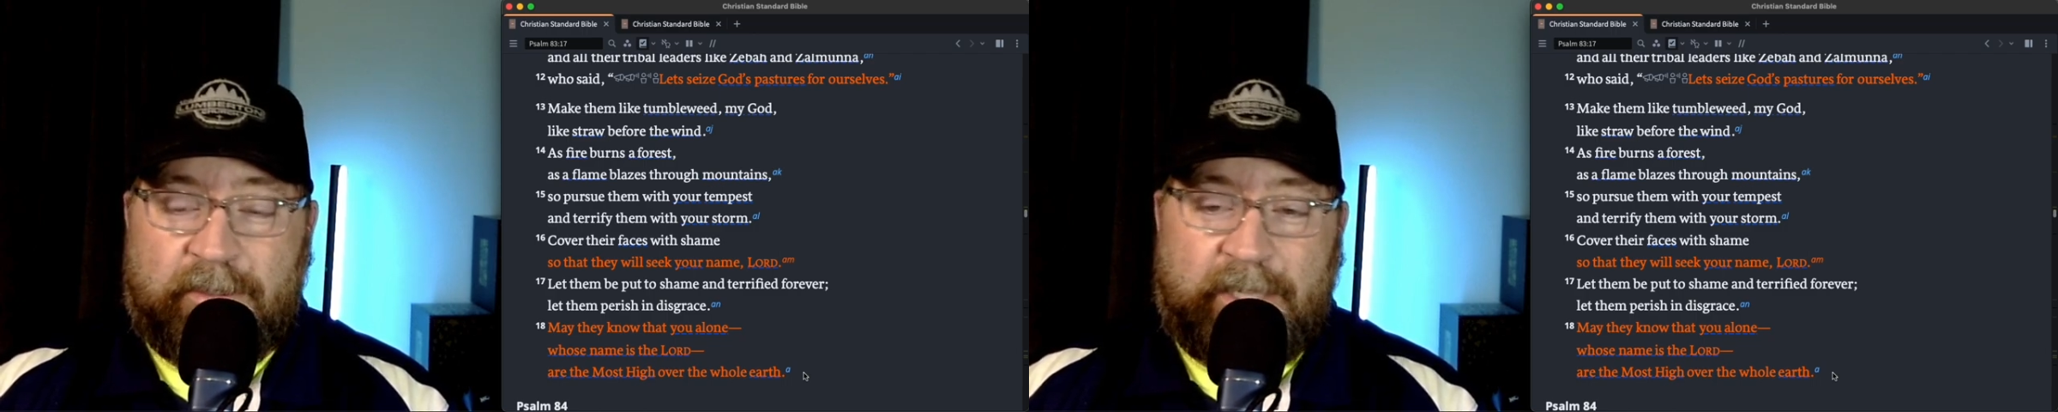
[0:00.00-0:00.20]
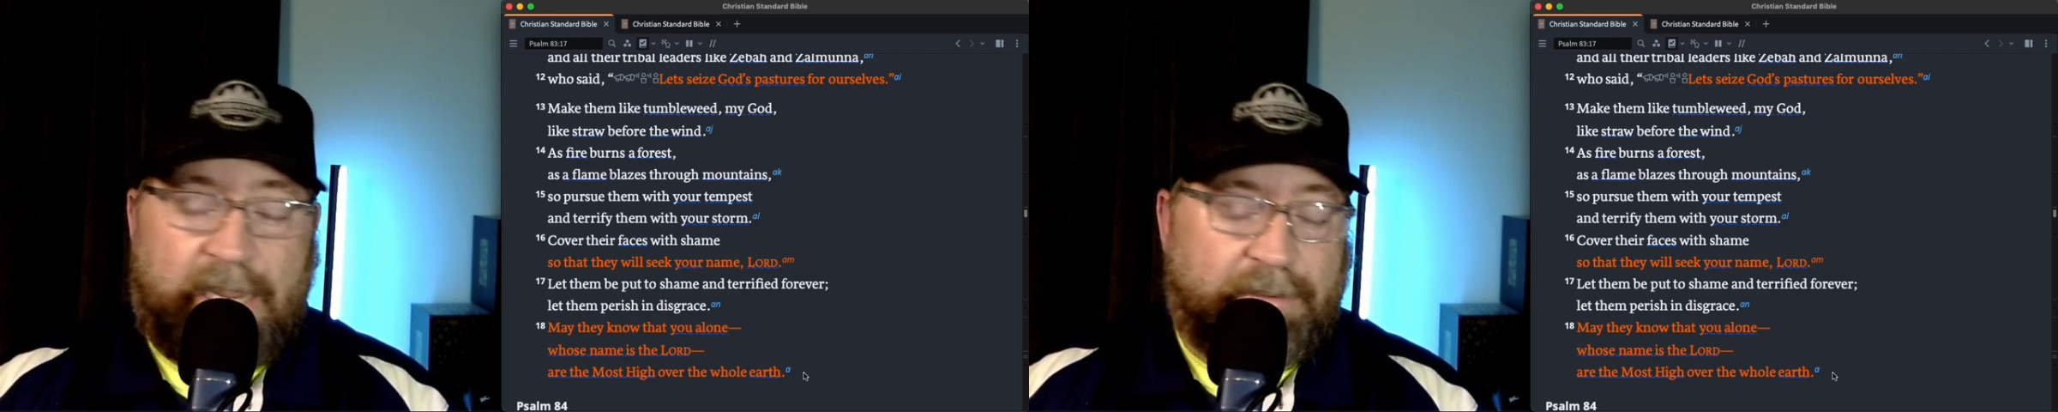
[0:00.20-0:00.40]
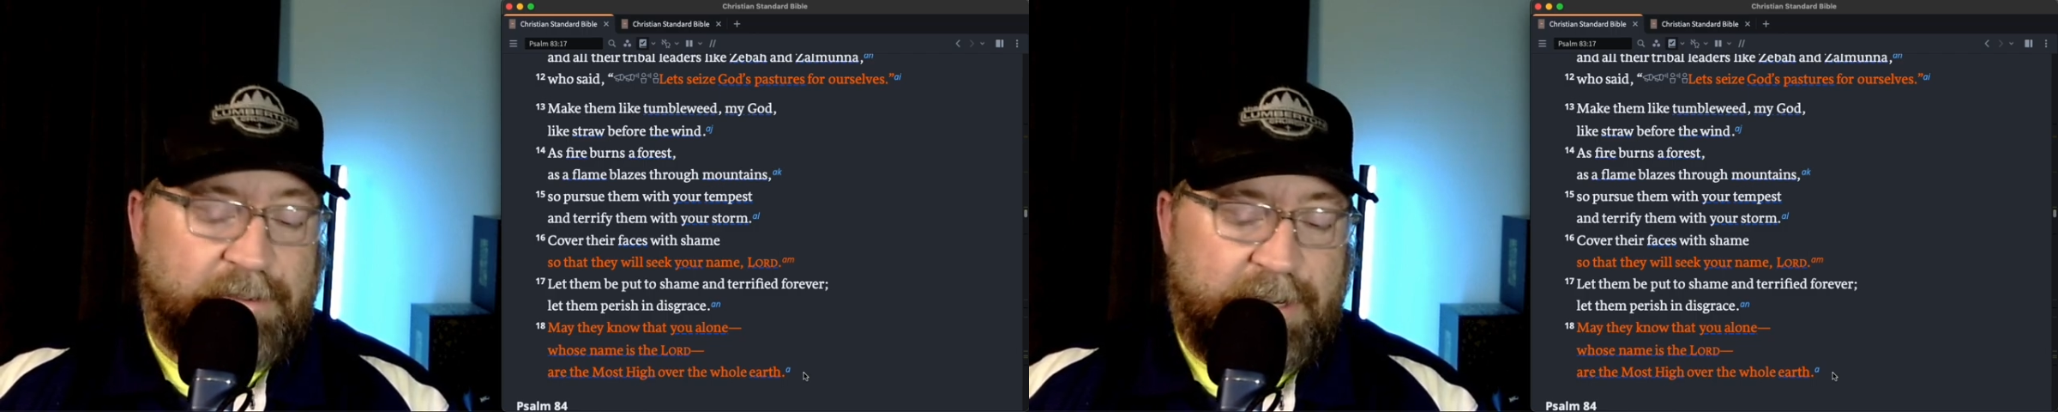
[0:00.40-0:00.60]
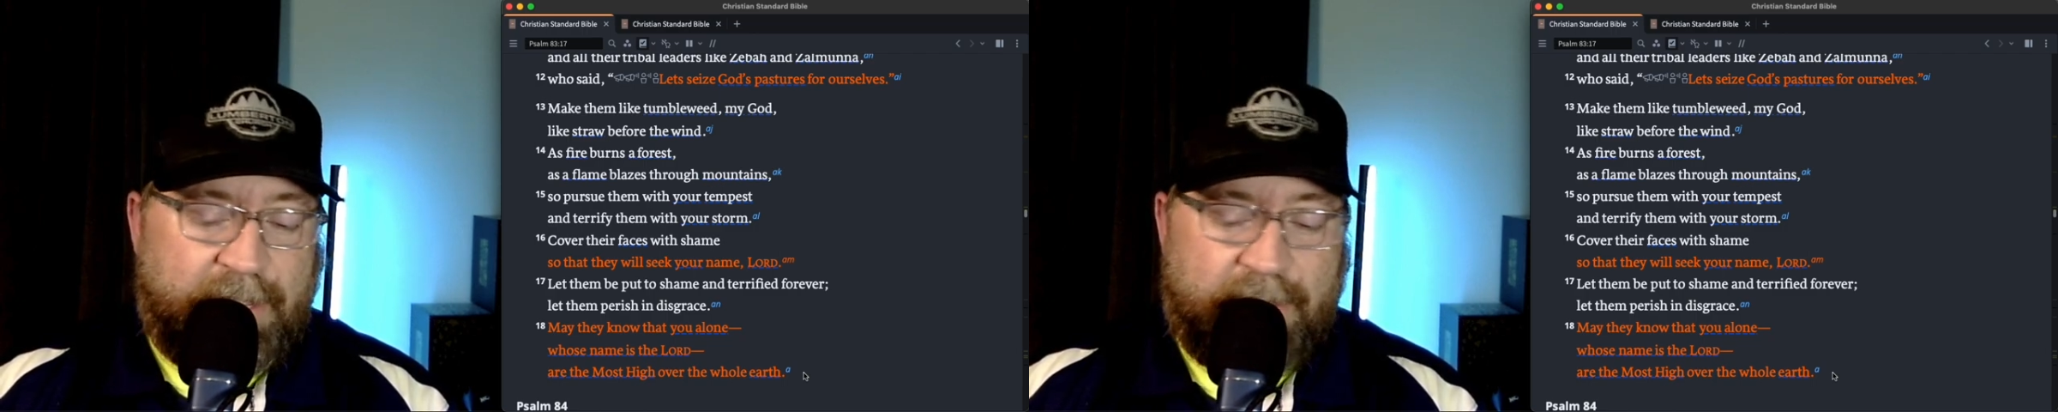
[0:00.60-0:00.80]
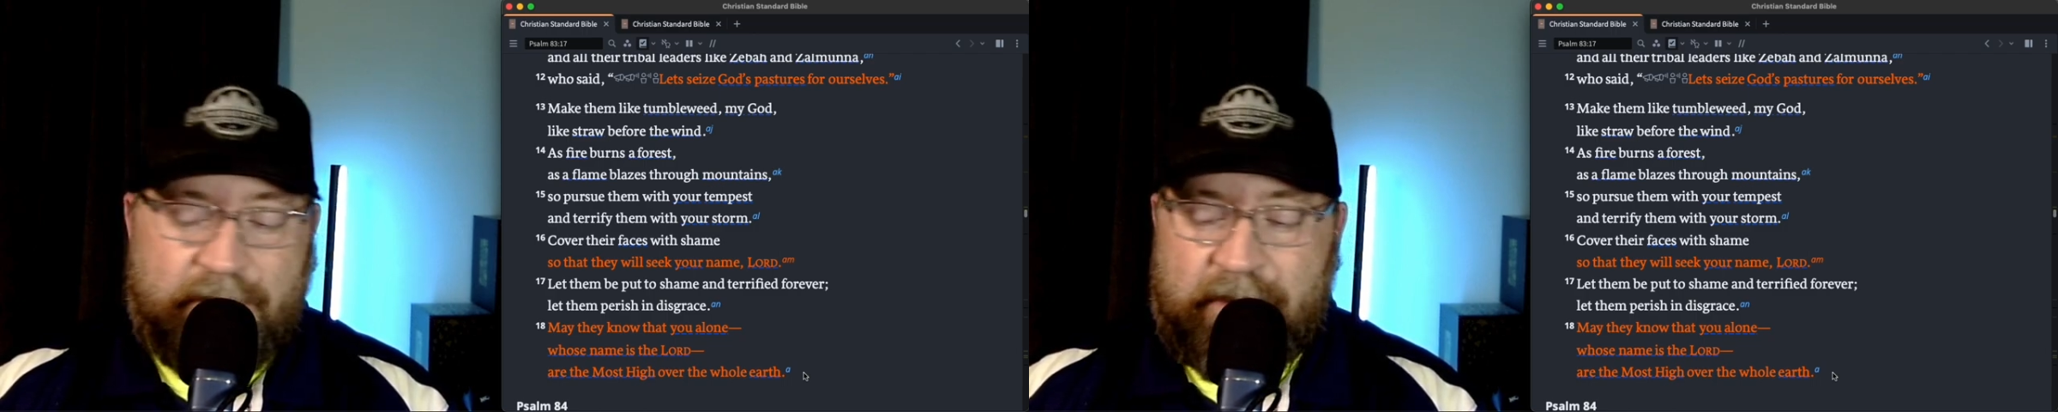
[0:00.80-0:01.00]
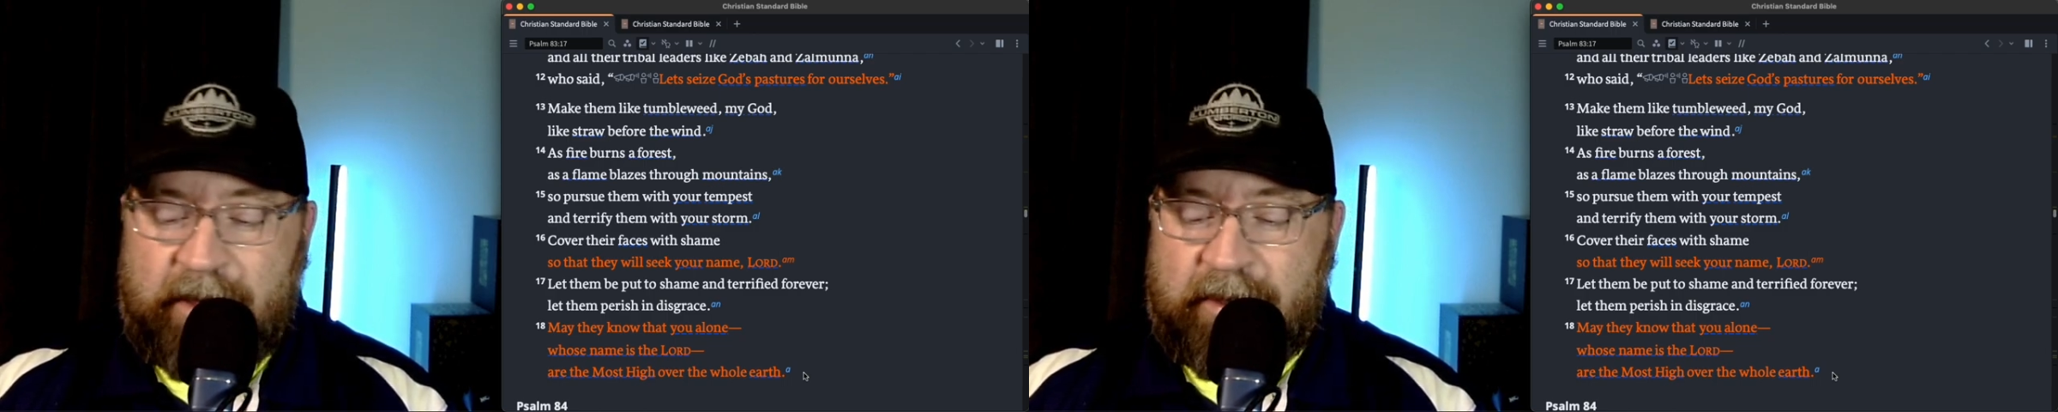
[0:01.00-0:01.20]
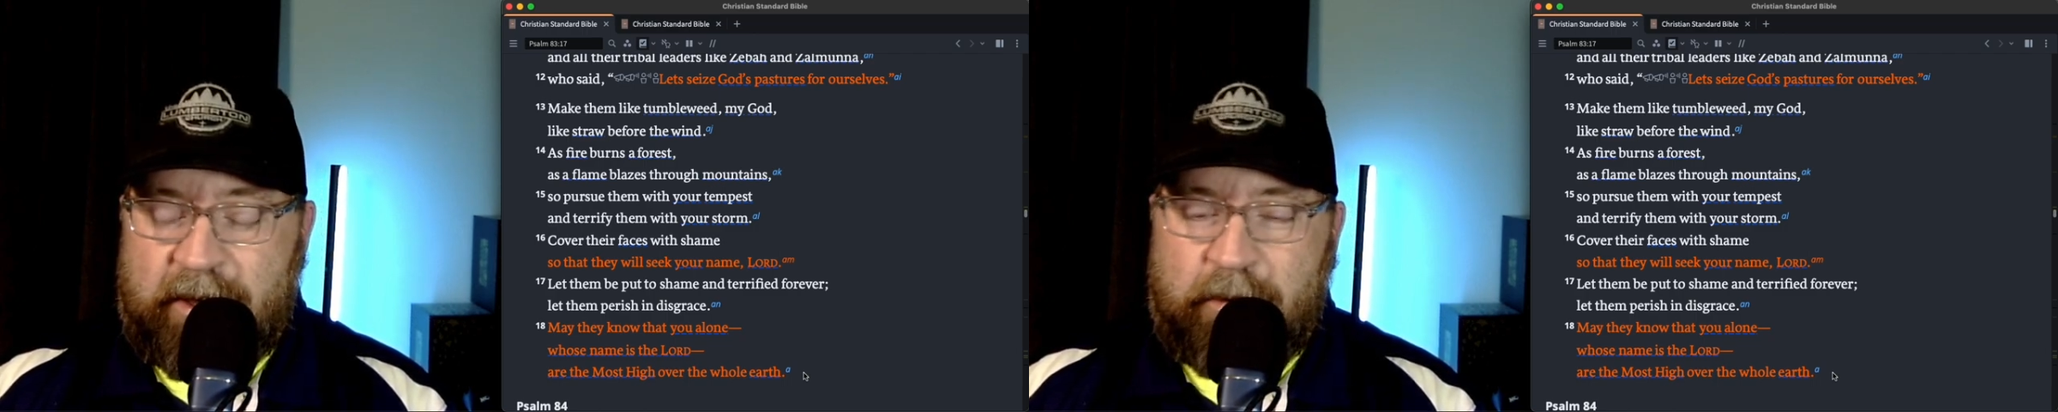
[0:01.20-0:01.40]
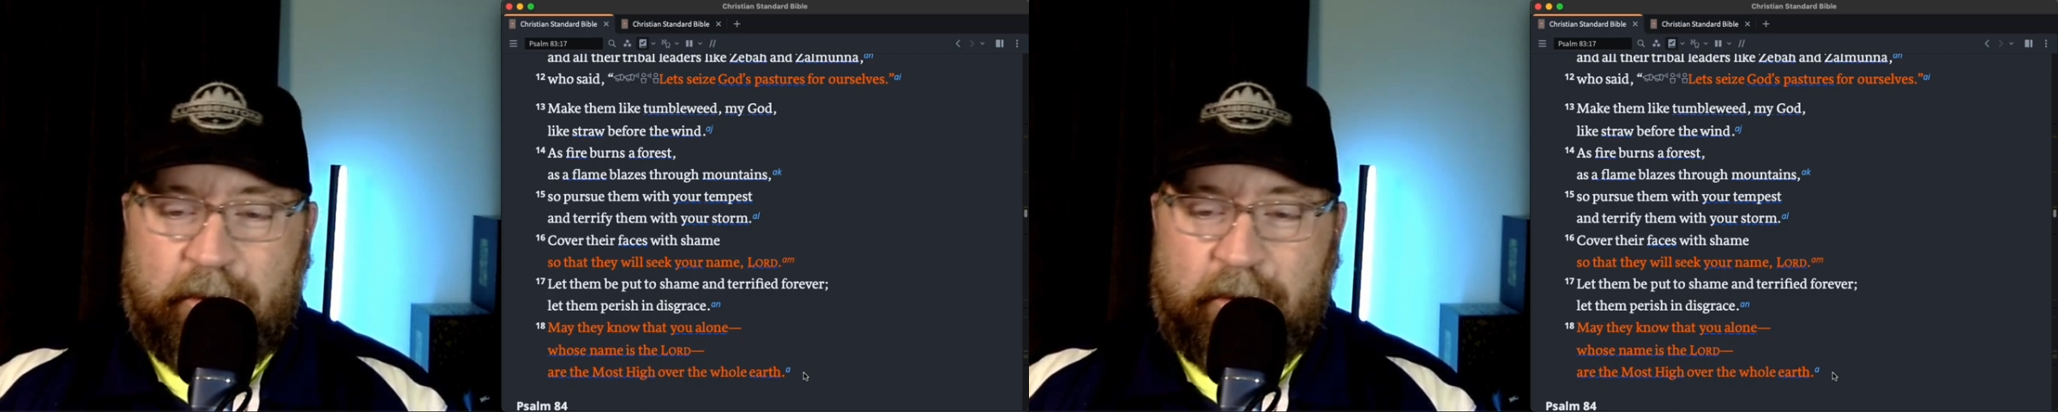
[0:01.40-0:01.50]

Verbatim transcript: let everything that you